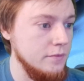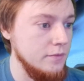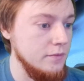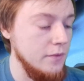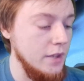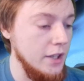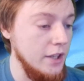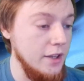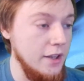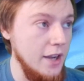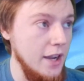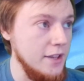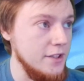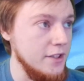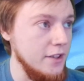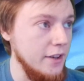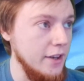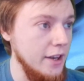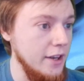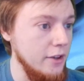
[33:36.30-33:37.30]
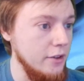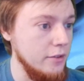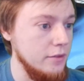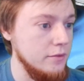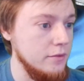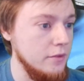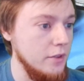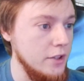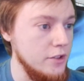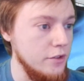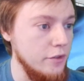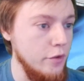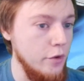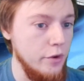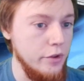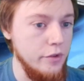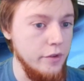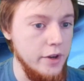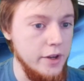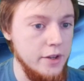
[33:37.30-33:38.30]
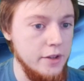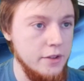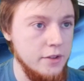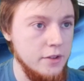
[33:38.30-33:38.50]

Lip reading: They could cast it now as a 4/3.